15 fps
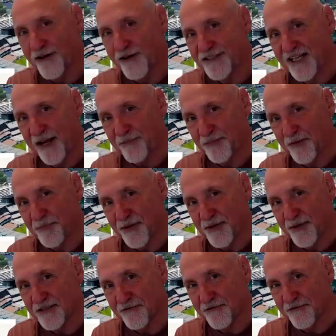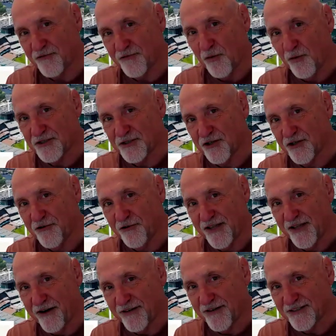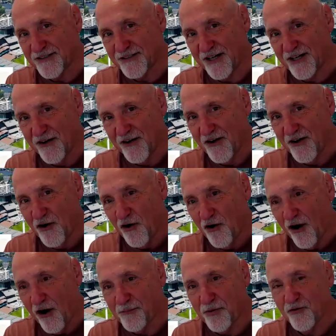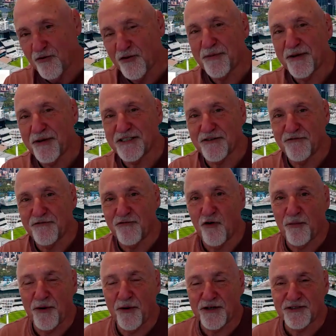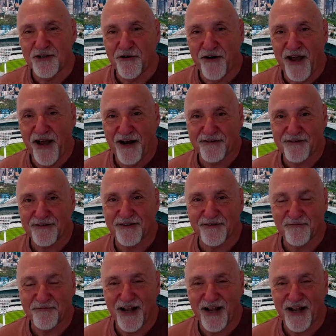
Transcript: And I always kept a piece of 4x2 in there. And he said, I pulled the piece of 4x2 out.